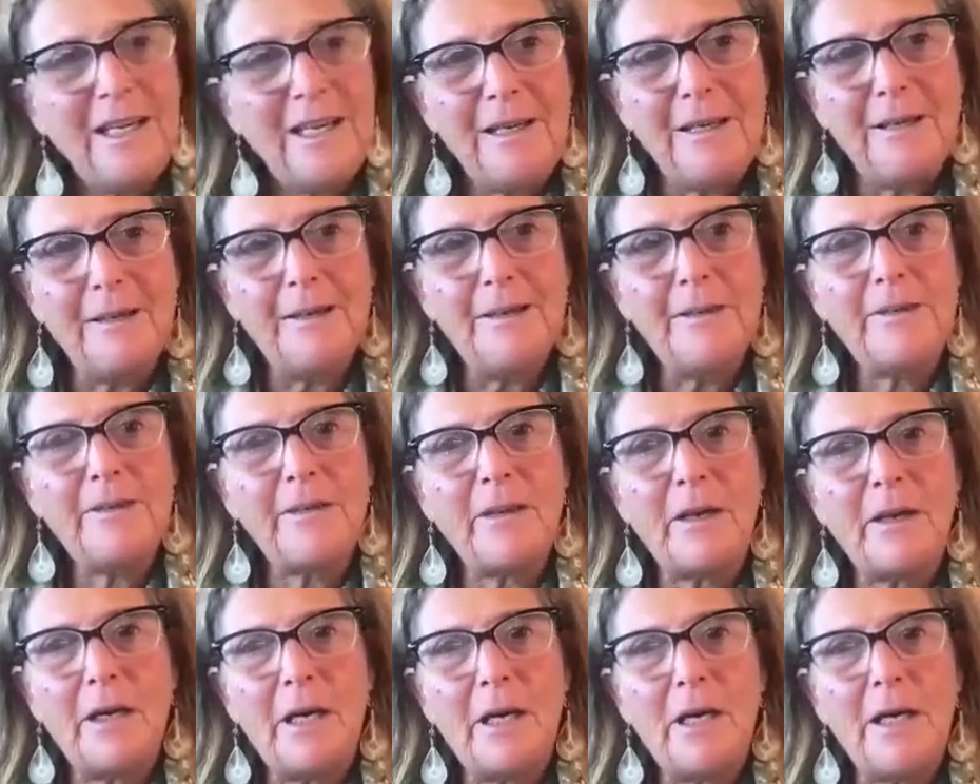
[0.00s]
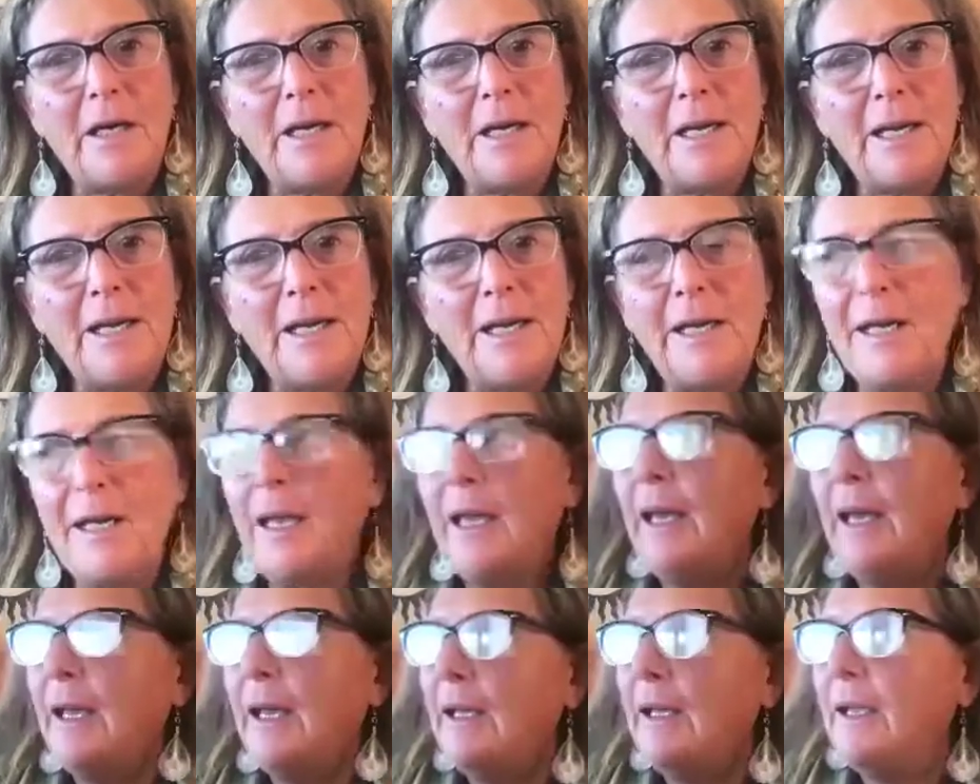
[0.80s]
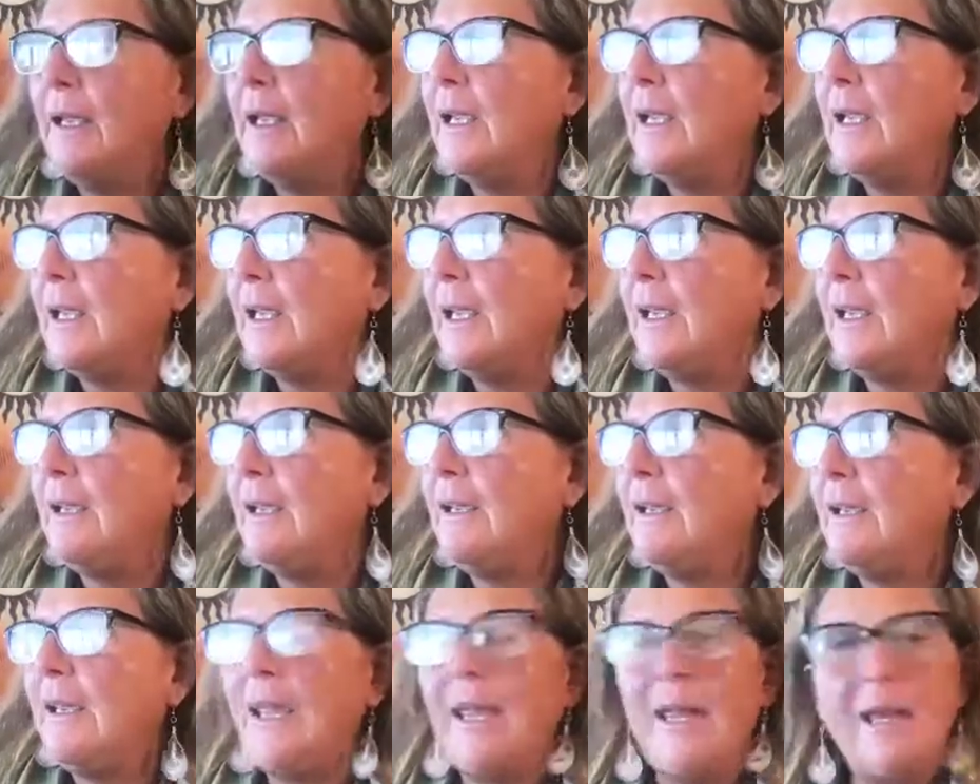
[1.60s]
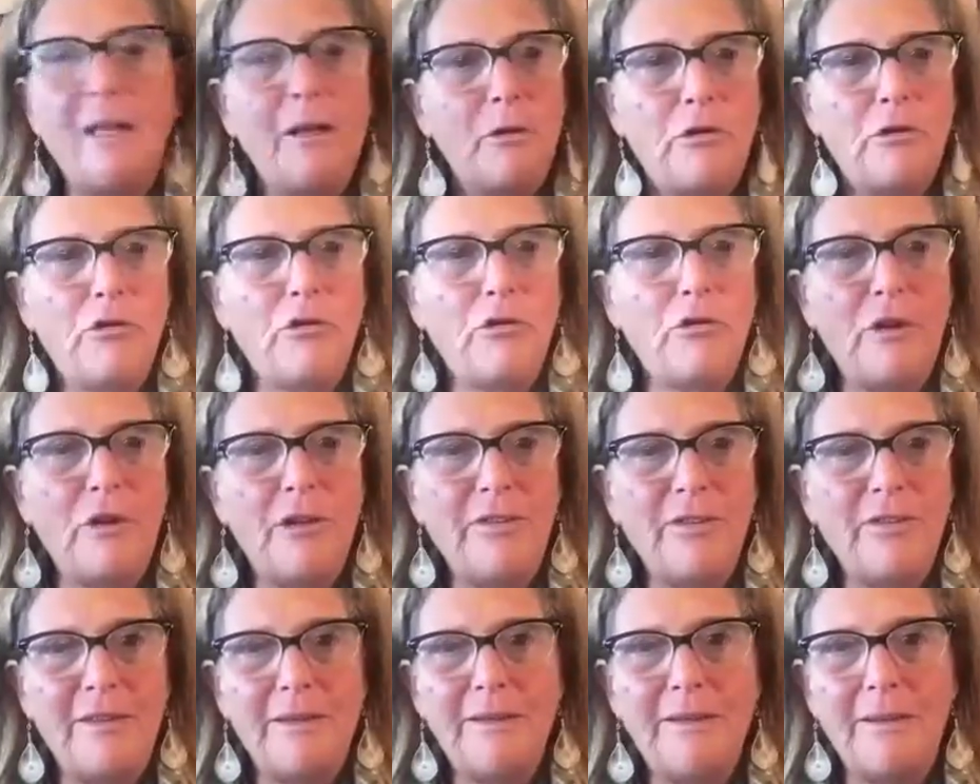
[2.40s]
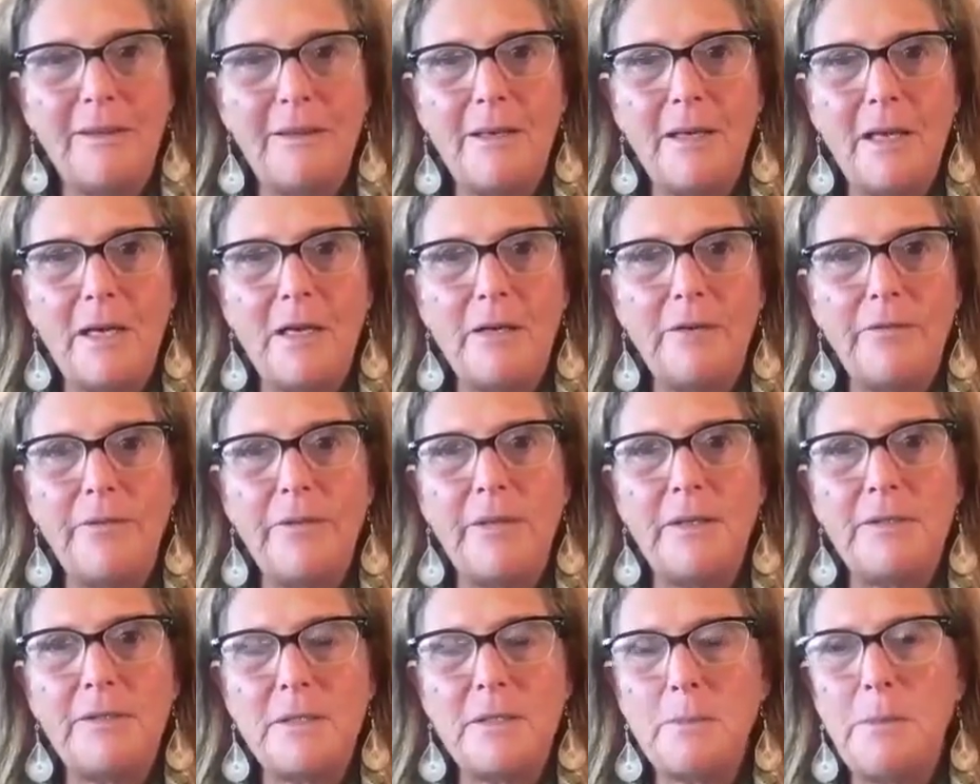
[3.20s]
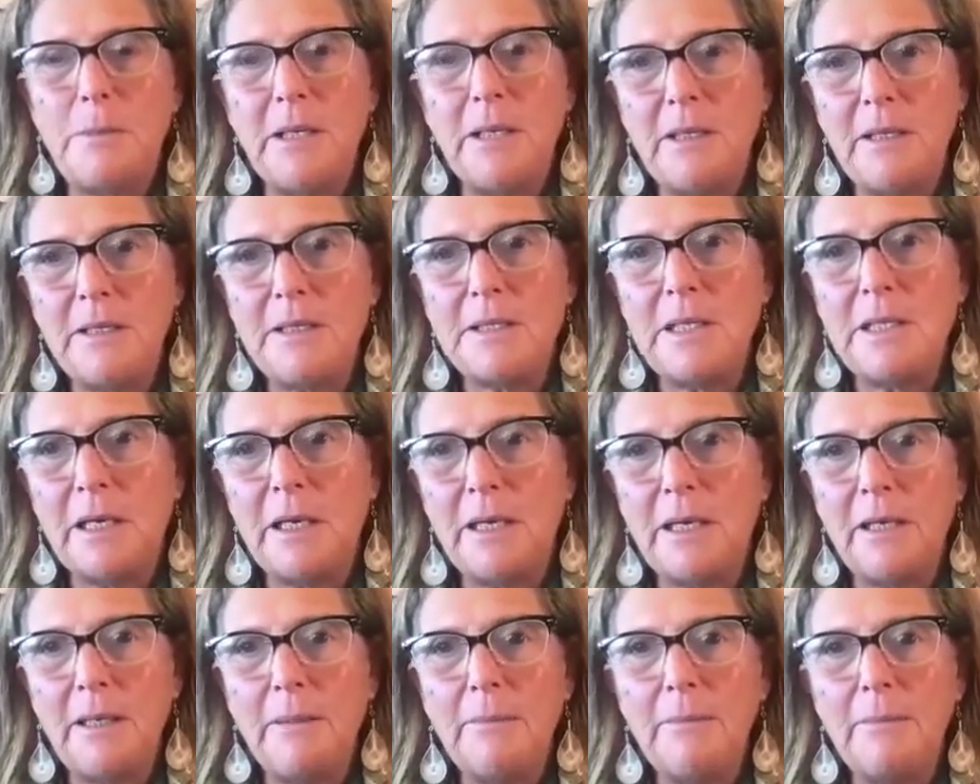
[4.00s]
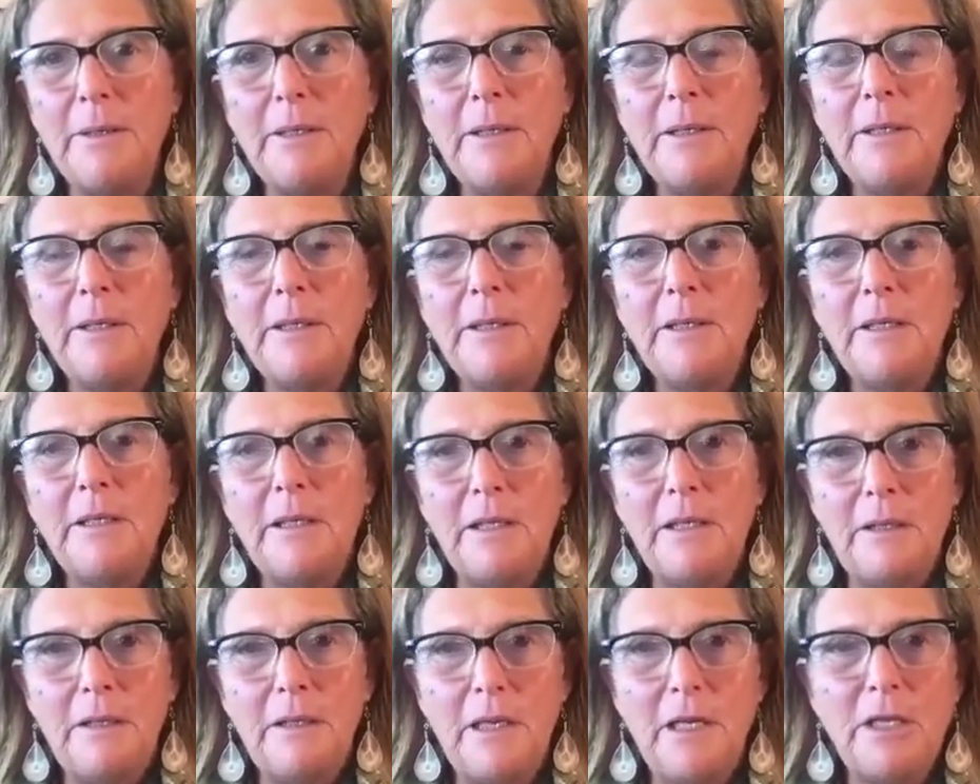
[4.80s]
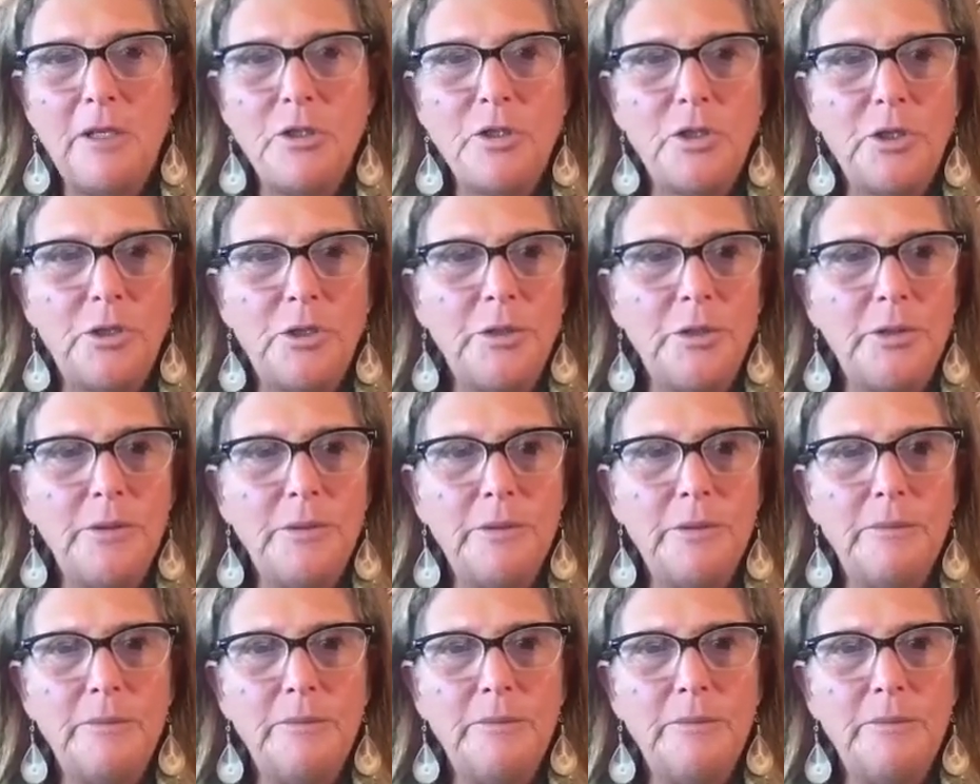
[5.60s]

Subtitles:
is I can't stress this enough, that spending time in nature,